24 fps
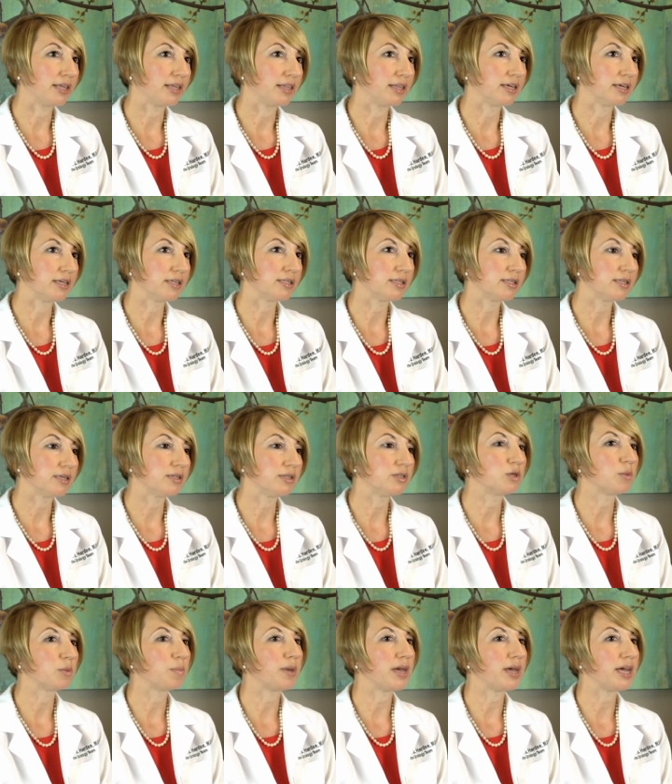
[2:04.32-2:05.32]
by this
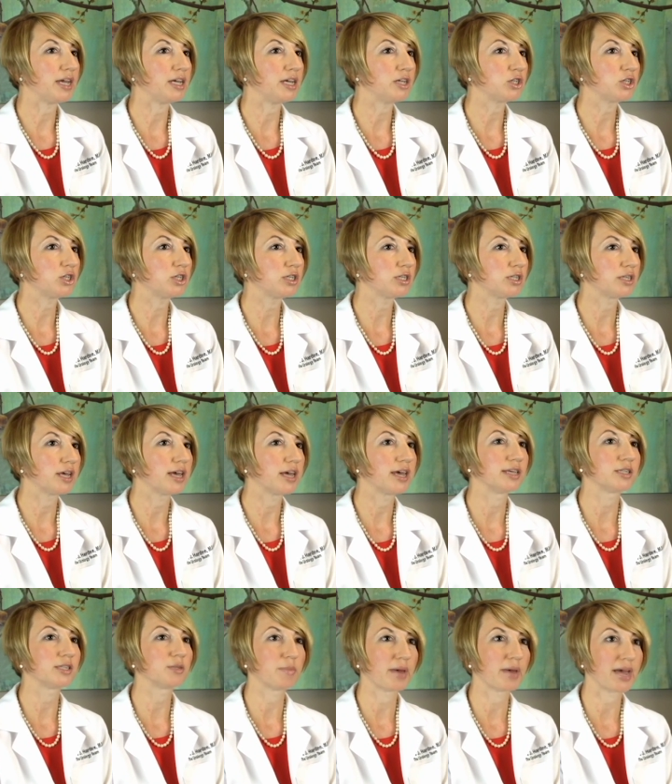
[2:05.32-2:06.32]
is a patient
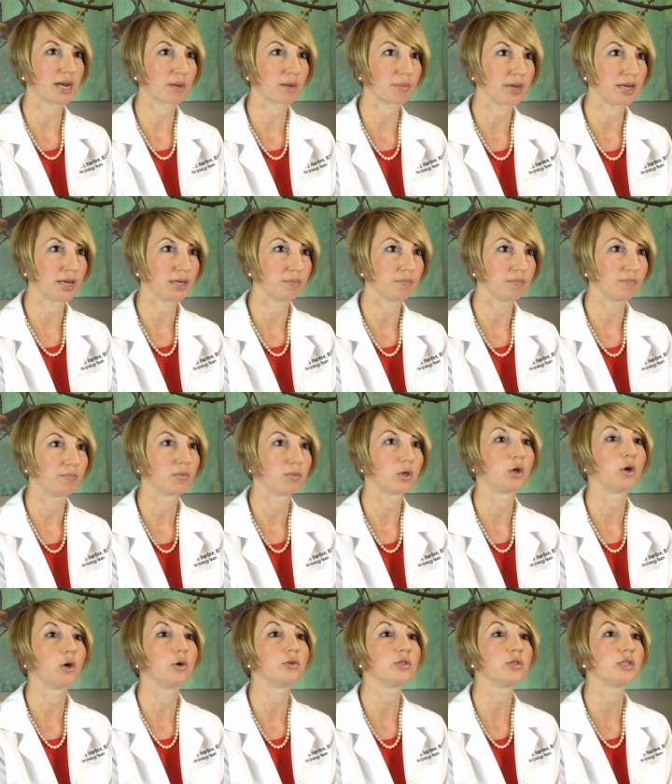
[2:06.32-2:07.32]
has back pain,
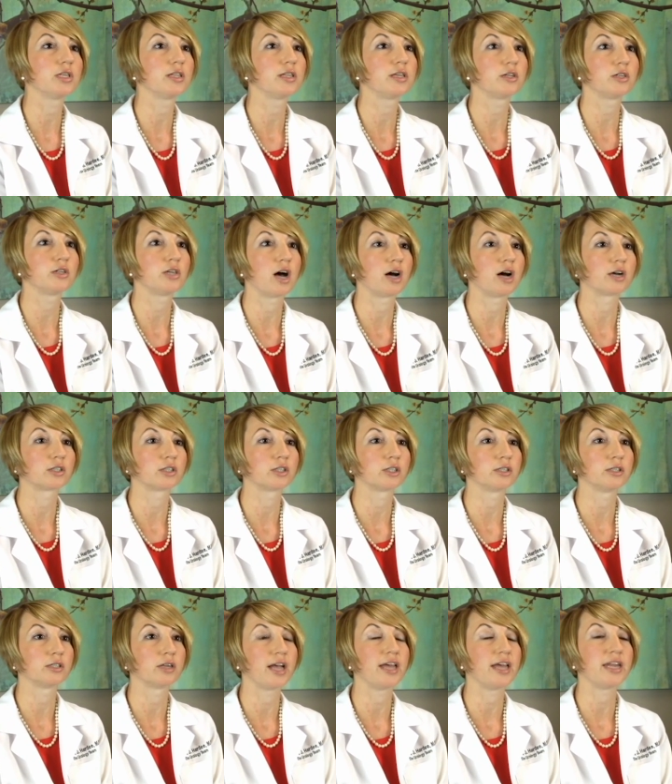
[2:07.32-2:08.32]
goes to their
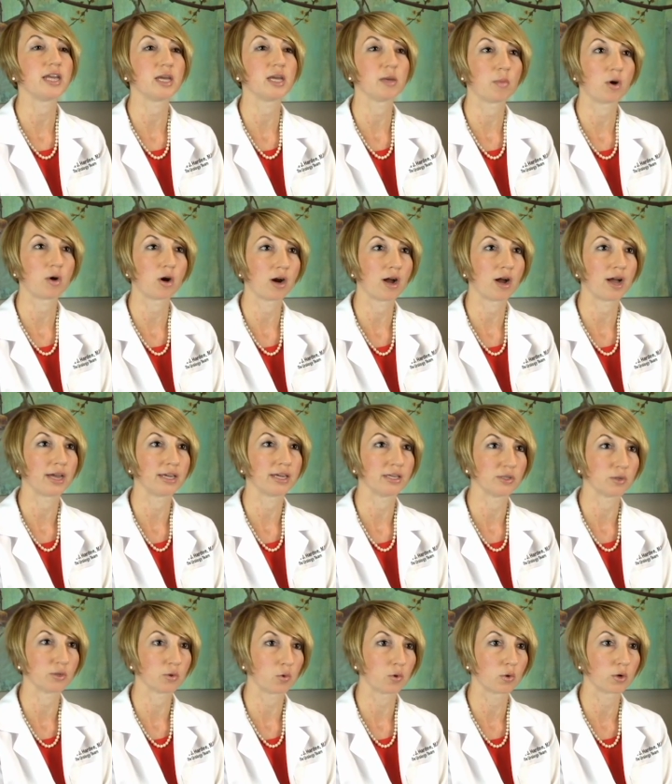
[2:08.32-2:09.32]
doctor, an MRI
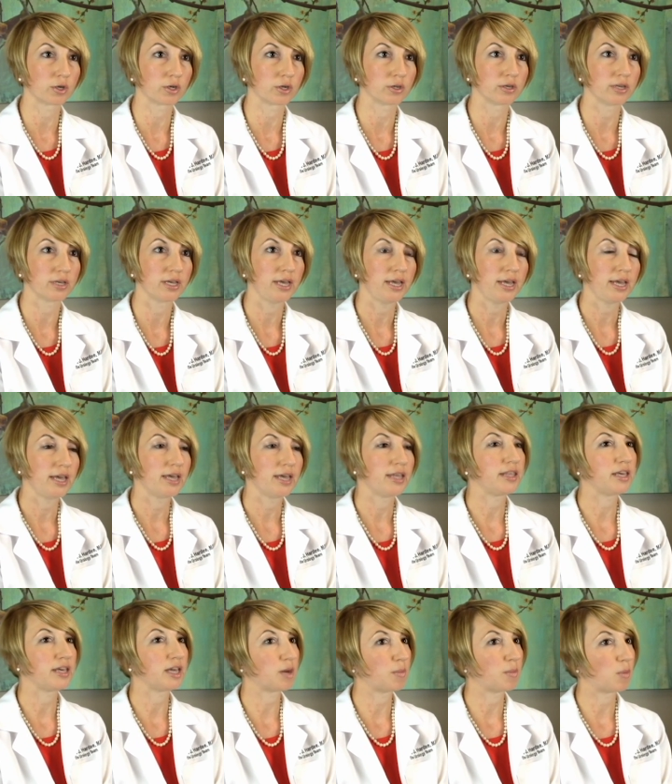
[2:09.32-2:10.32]
is ordered.
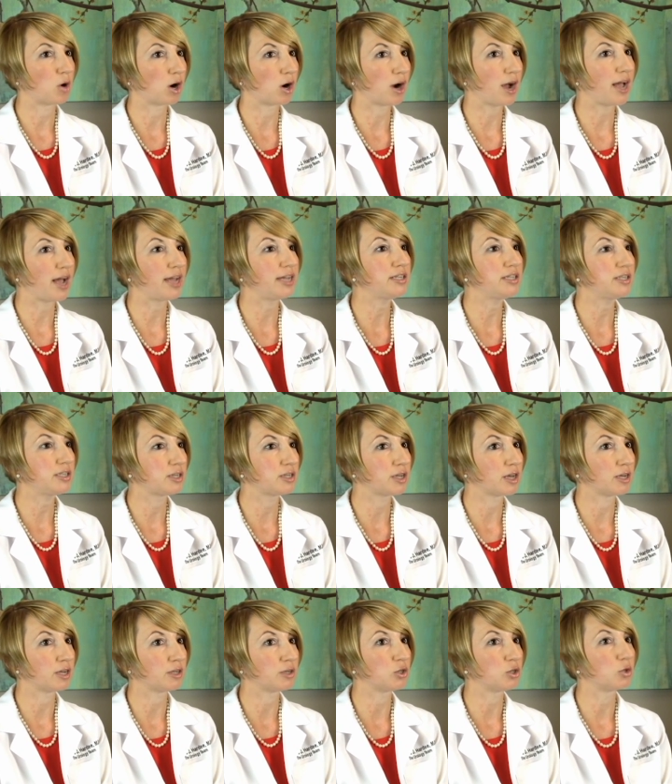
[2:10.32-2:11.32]
The MRI is
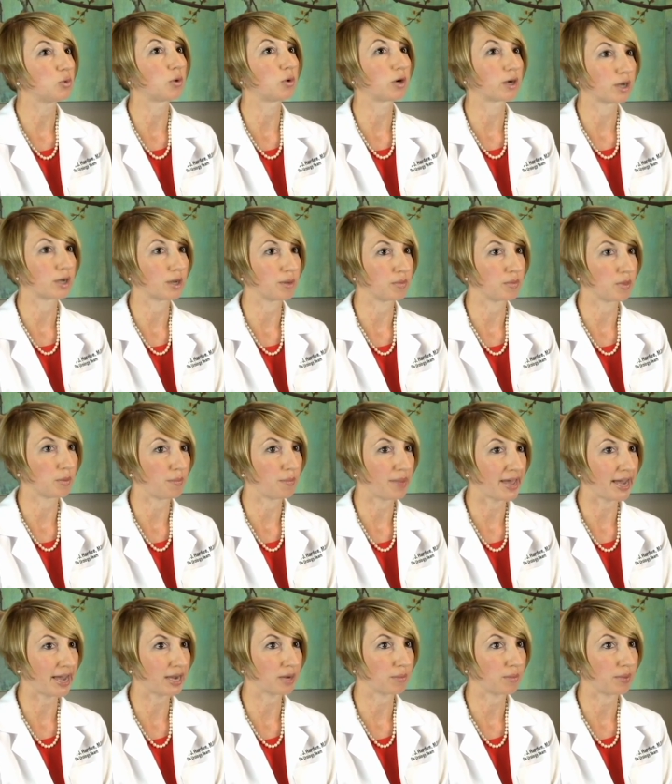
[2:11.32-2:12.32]
done to work up the
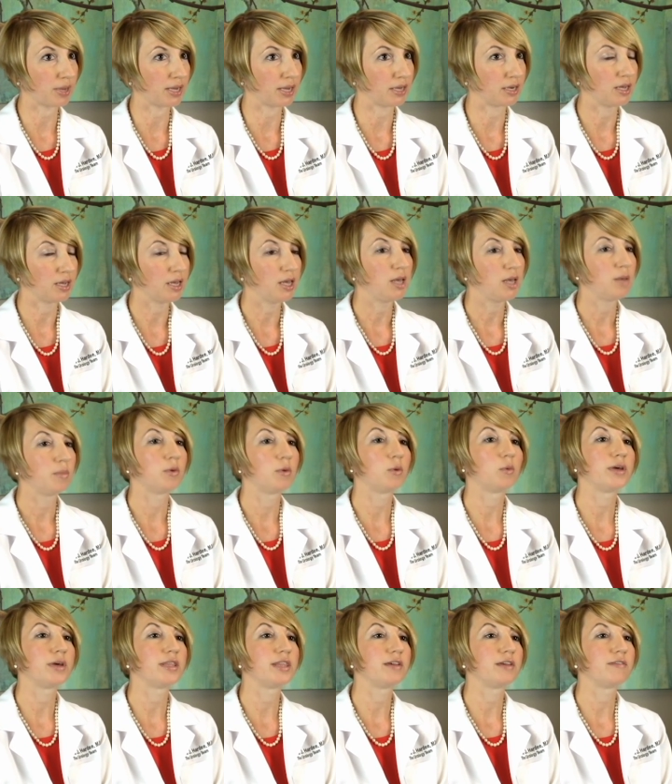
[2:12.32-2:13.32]
back pain,
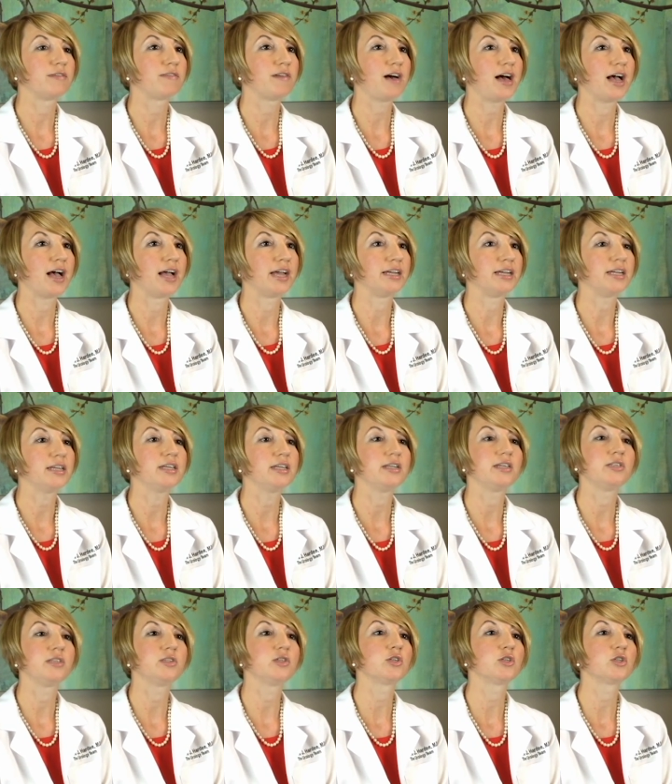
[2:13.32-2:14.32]
but what they find
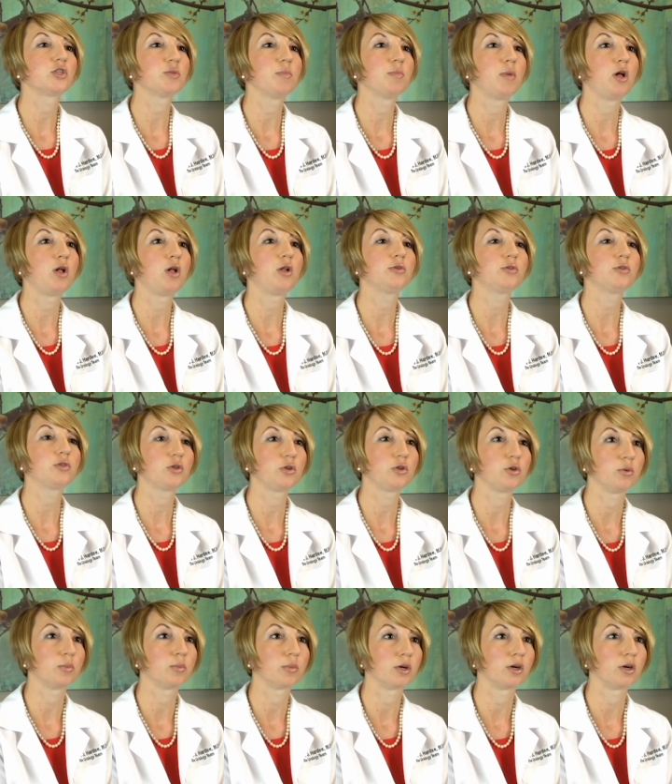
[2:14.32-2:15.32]
is a small
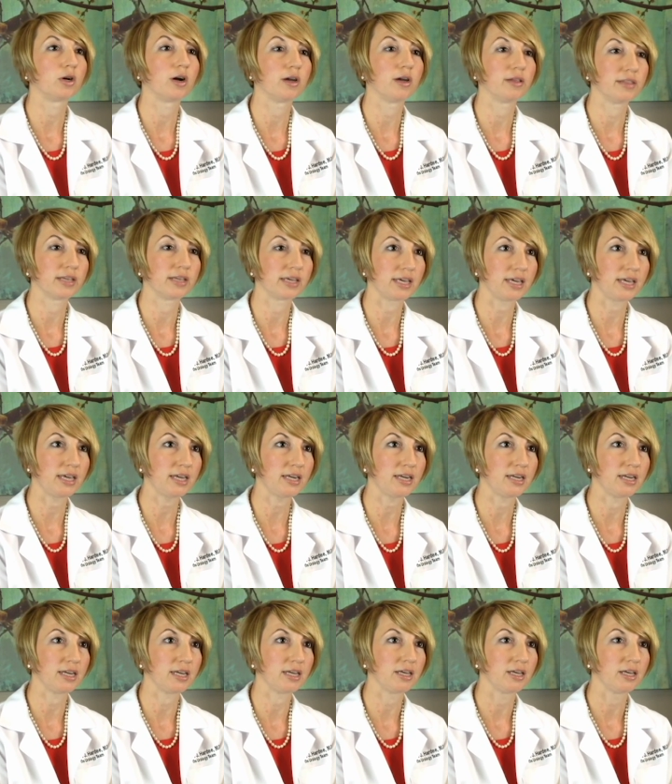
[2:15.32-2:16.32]
tumor on the
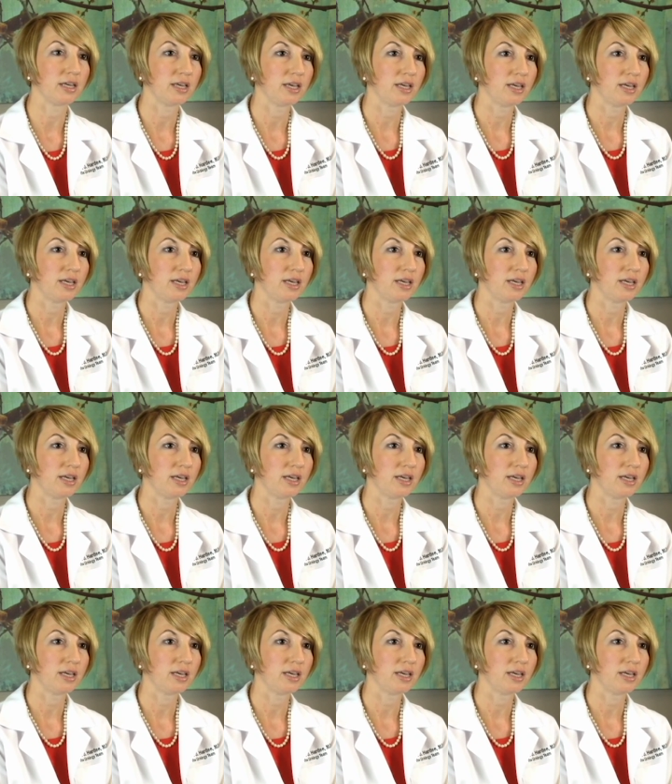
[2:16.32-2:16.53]
kidney.